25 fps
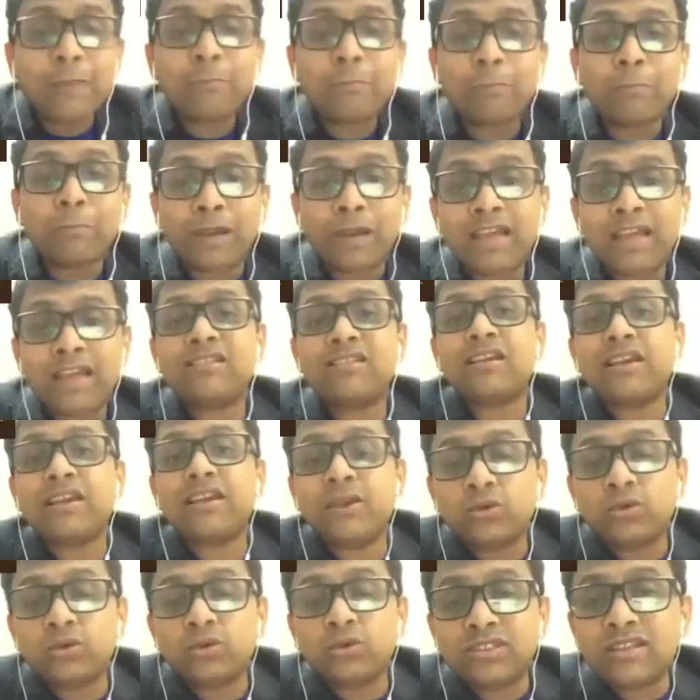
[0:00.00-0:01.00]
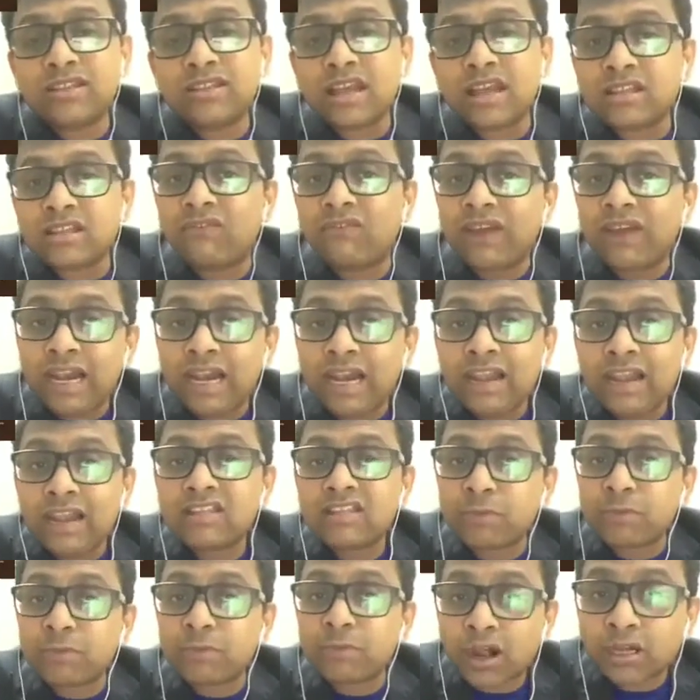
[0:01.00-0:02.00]
Please use this as a wellness
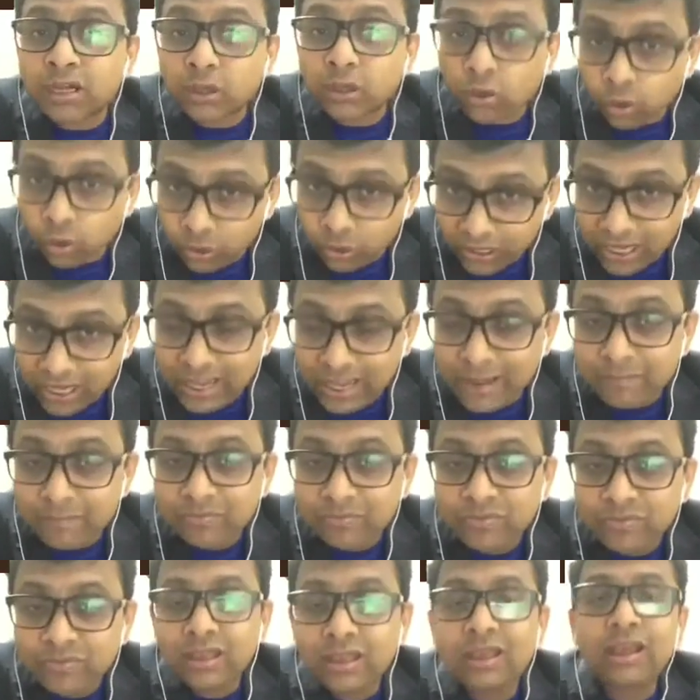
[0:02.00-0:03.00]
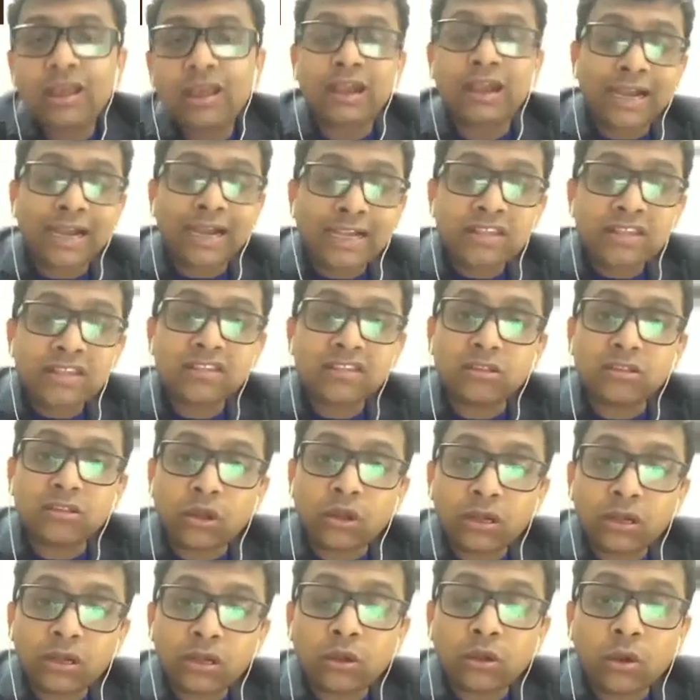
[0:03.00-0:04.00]
product only. Let us
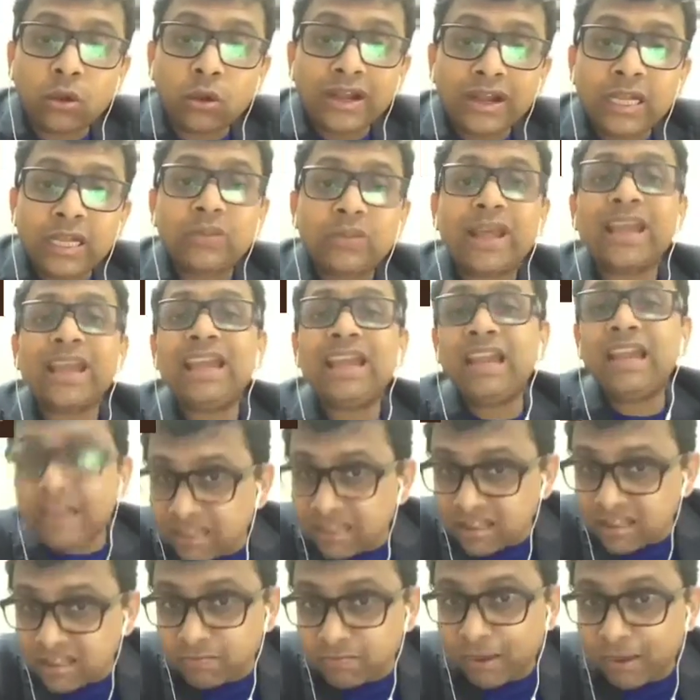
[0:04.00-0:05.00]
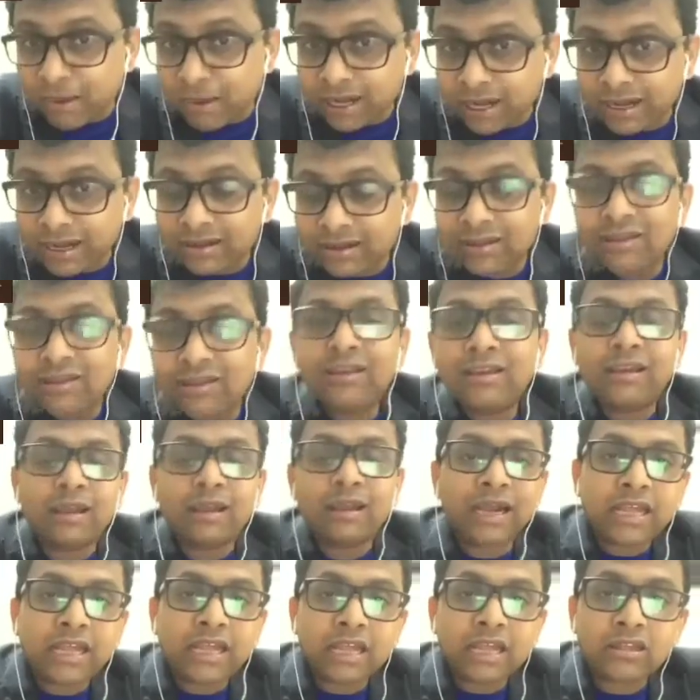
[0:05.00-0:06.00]
not go into the illness market.
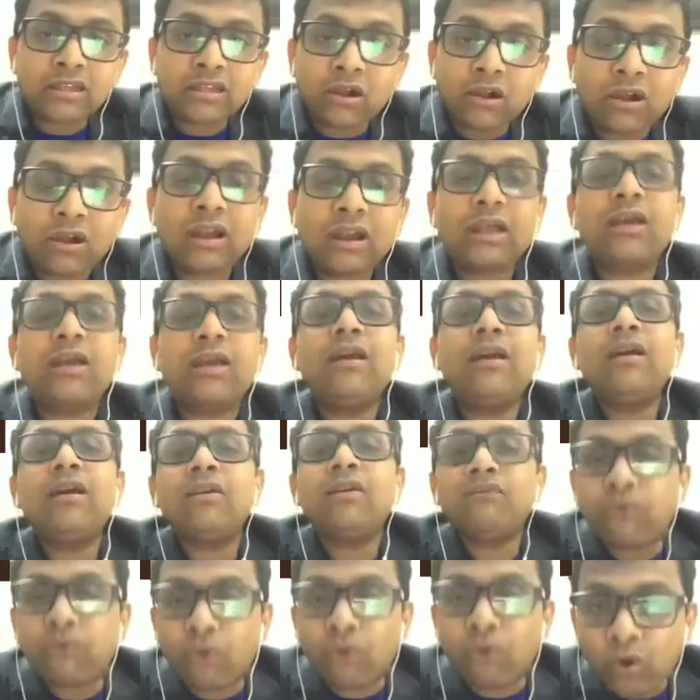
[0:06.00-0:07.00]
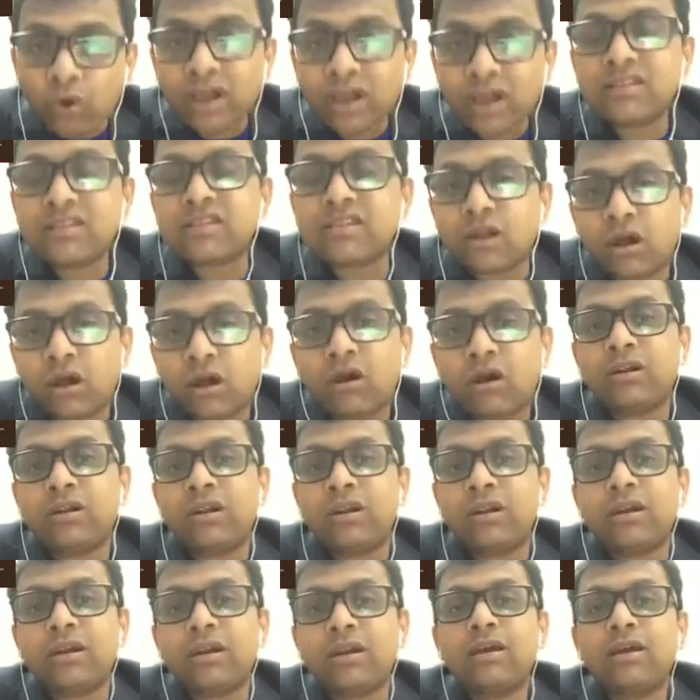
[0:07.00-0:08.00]
Let us all focus on
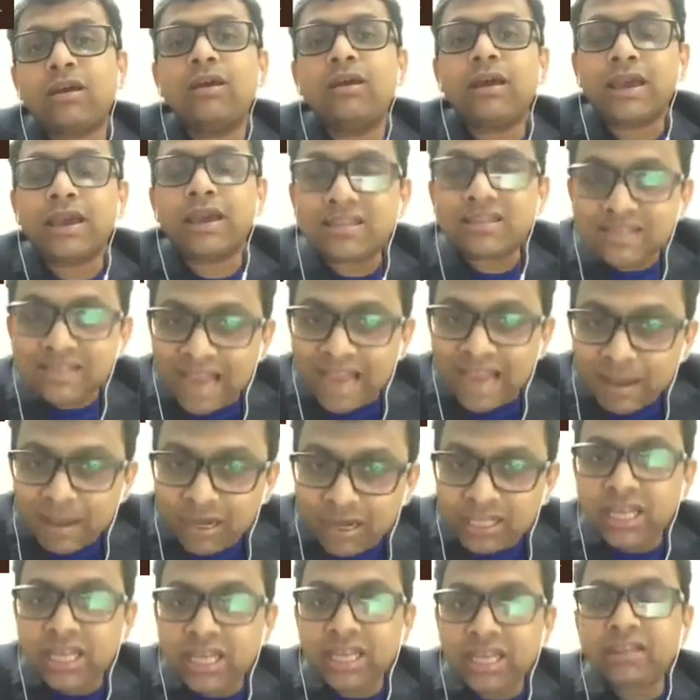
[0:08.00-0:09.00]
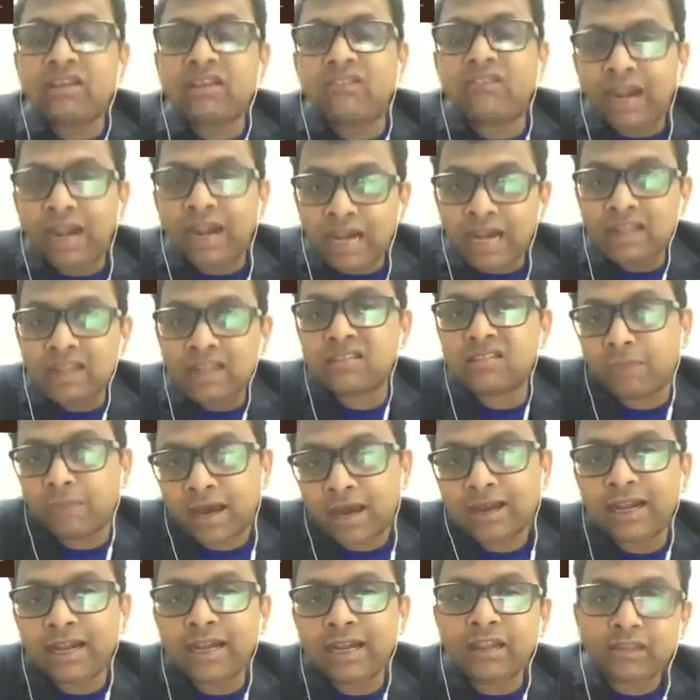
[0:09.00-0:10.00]
establishing the wellness
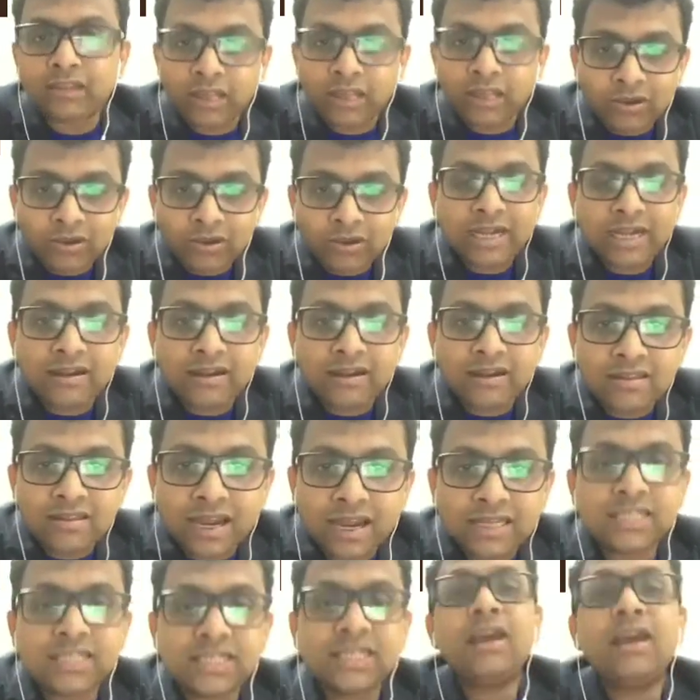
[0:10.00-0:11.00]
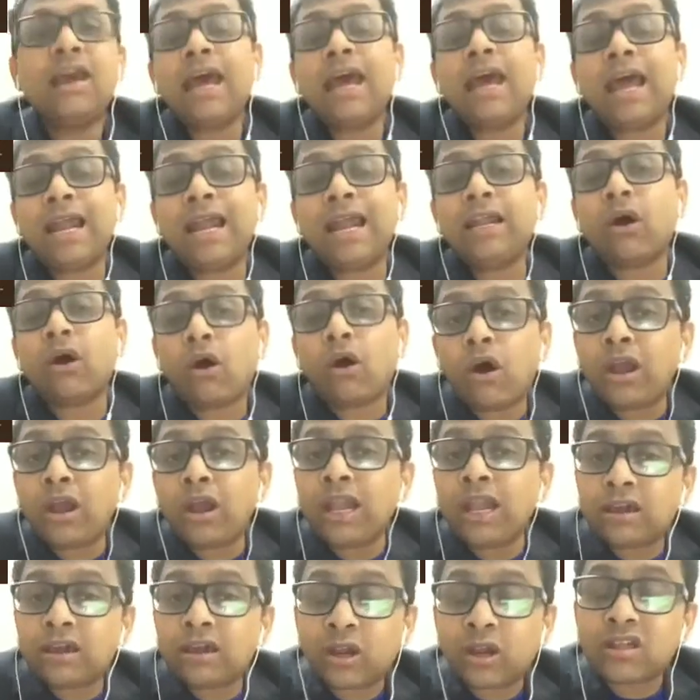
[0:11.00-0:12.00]
market in the United States and all
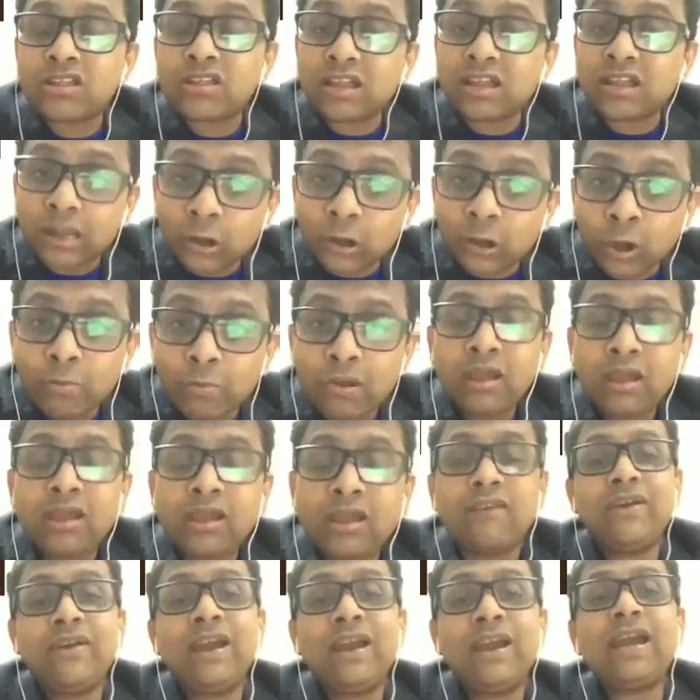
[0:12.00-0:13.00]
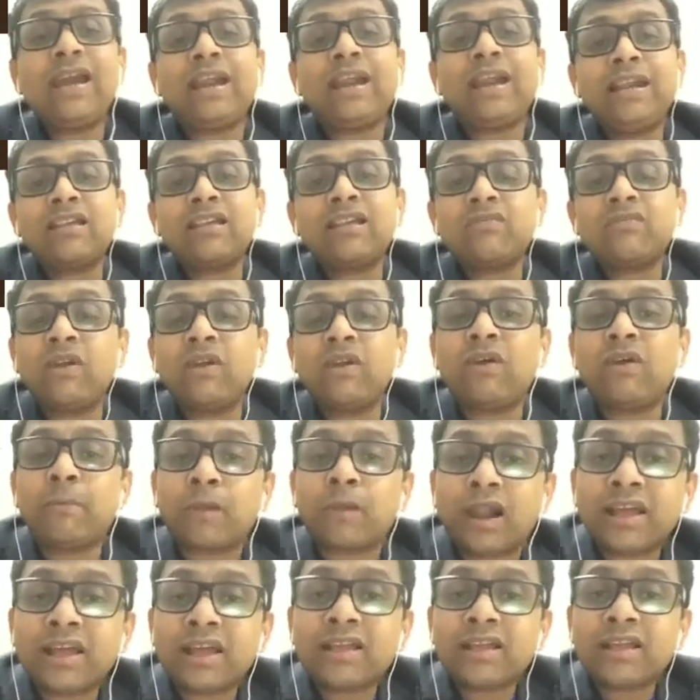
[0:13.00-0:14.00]
across the globe where Indus Viva
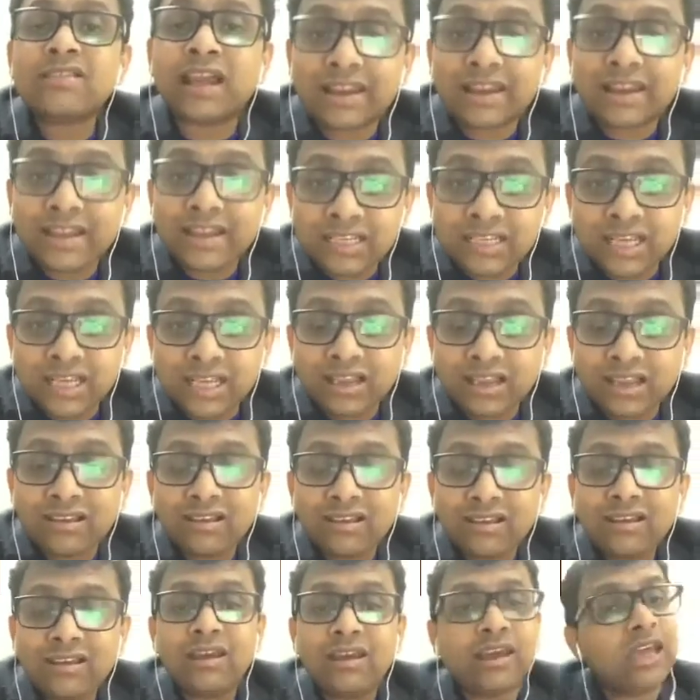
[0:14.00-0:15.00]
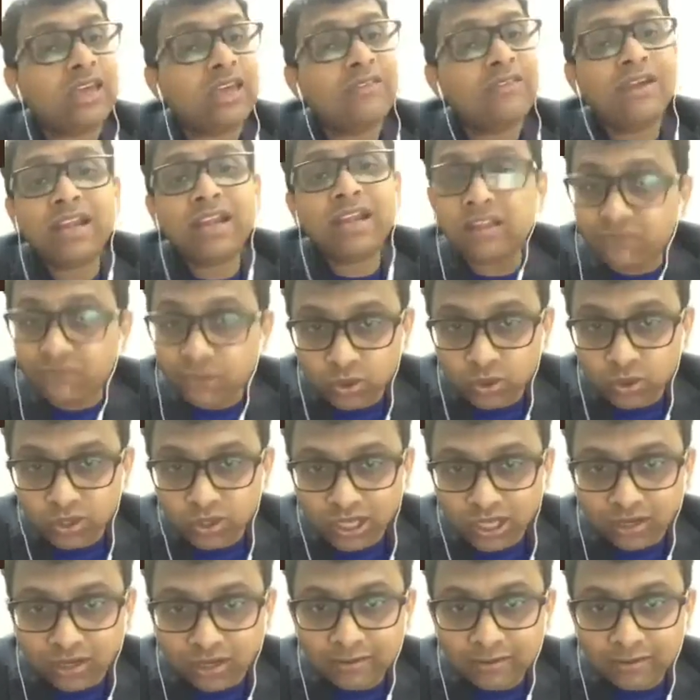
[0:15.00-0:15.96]
products are reaching even in the future.